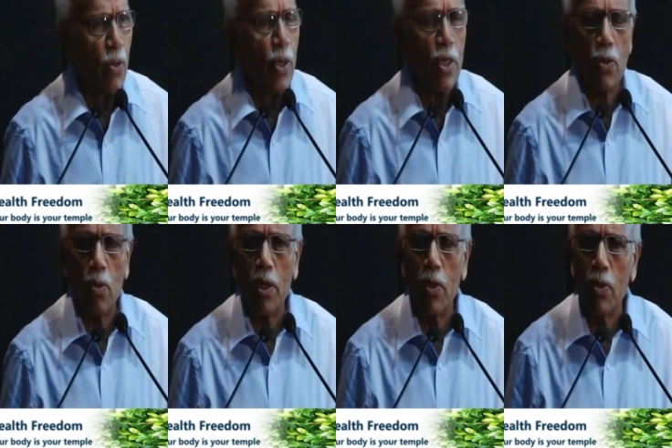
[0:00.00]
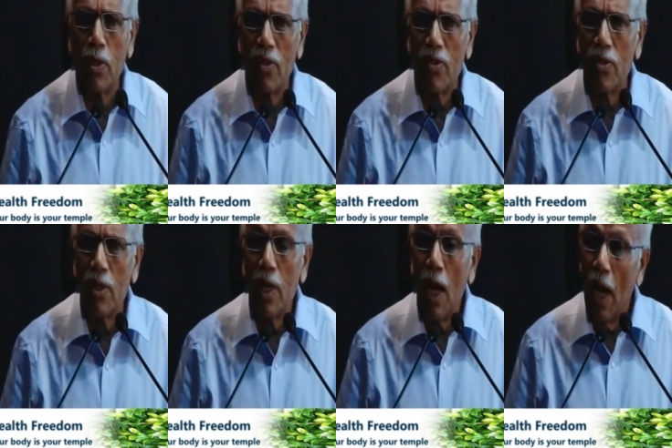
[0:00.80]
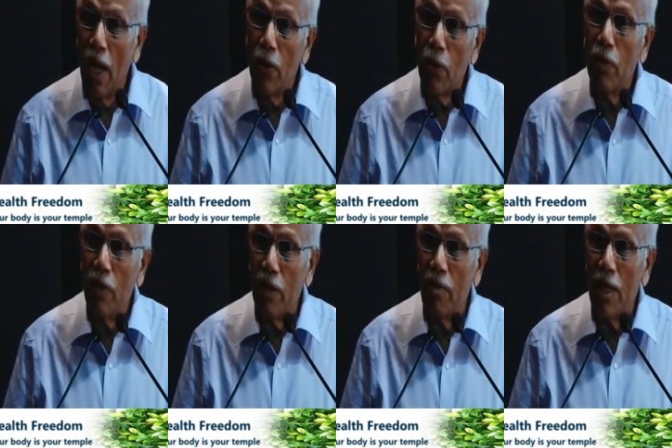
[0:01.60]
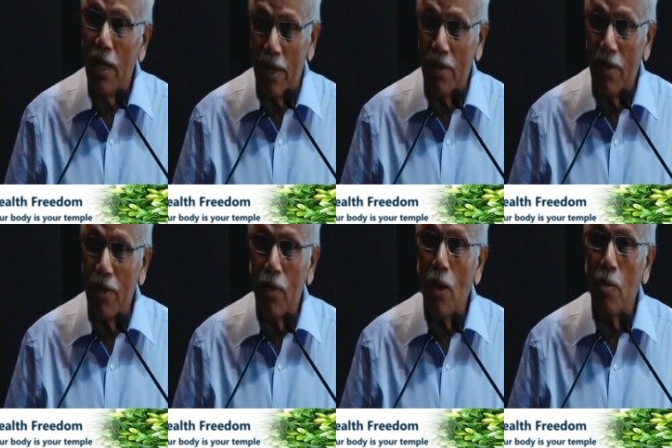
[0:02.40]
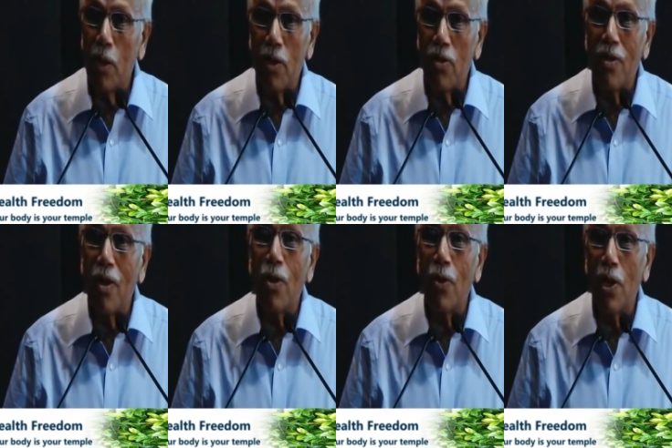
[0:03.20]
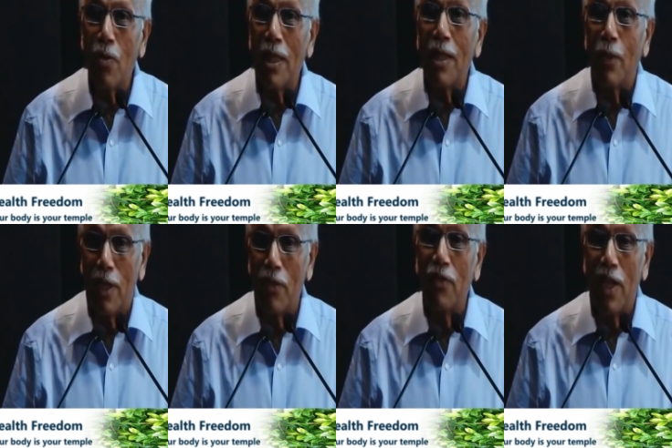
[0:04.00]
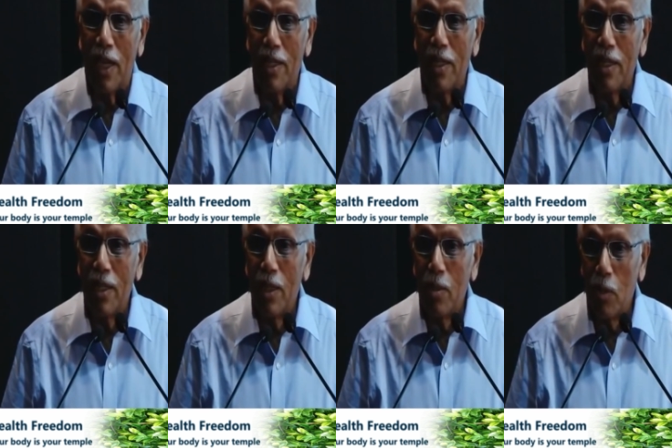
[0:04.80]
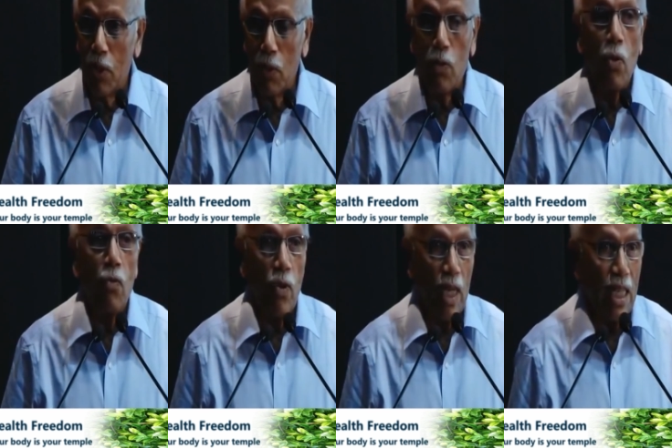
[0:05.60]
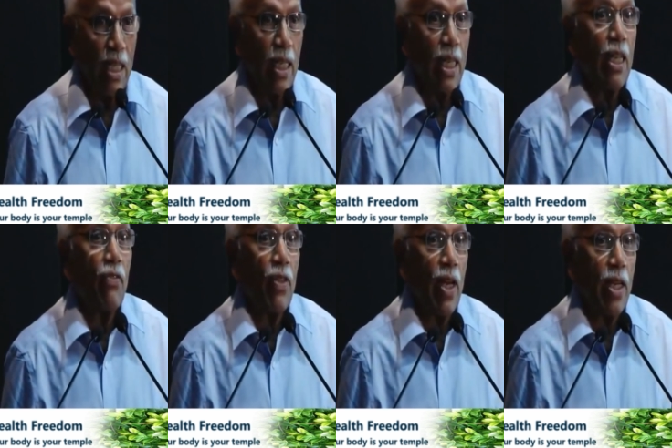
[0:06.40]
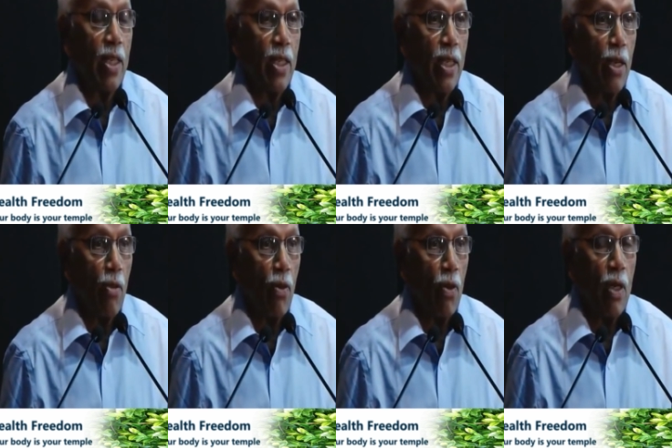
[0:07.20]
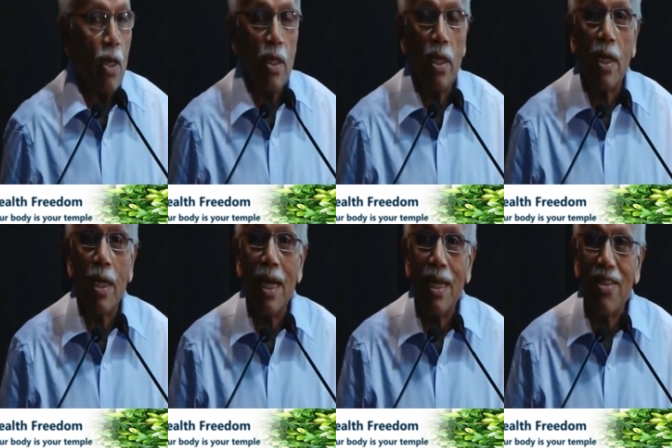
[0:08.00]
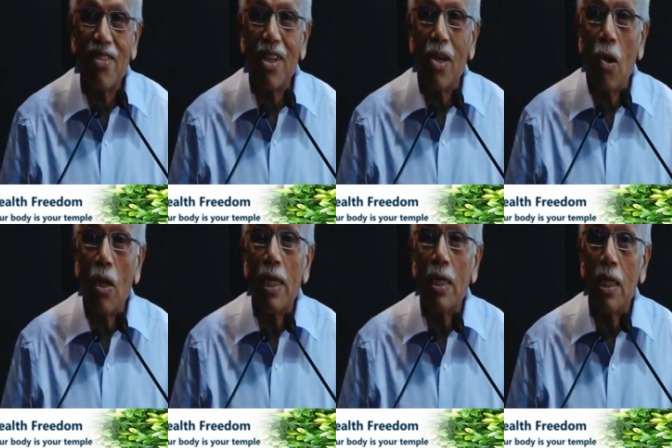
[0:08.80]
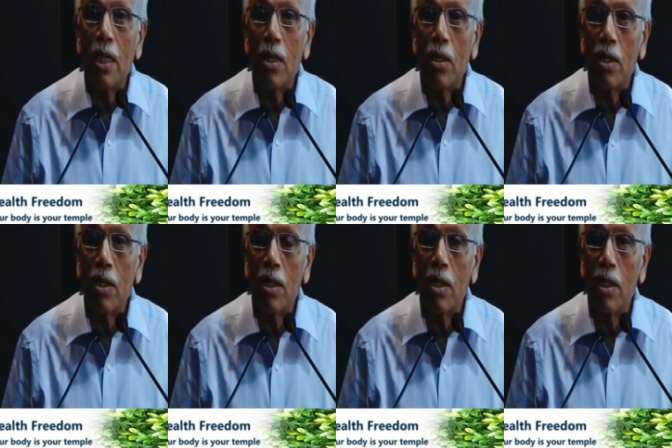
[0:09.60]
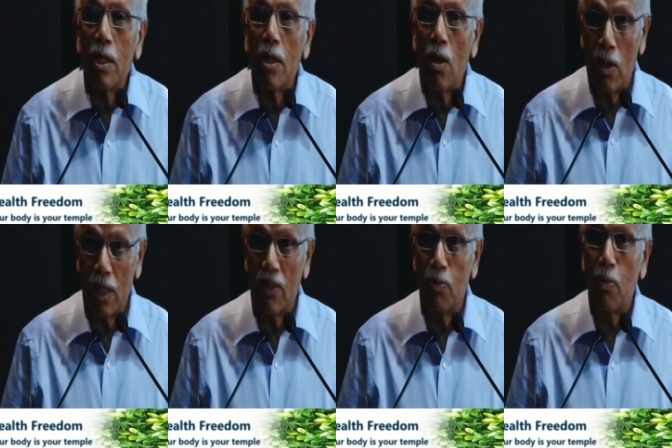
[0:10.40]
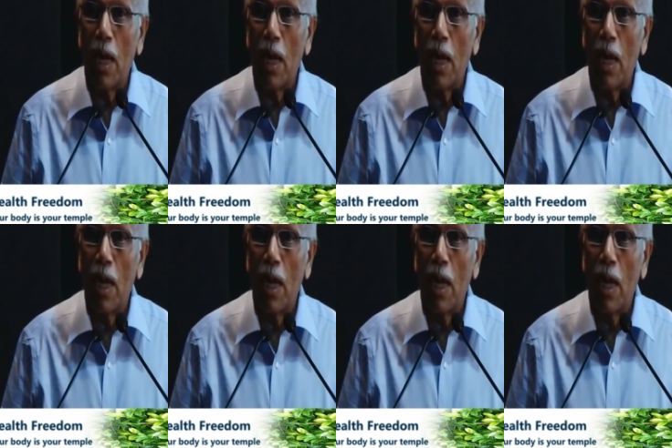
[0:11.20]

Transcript: doing so many good things and doing very well. It's not because you're not doing well that you left that, but you voluntarily left that for the greatest calling on this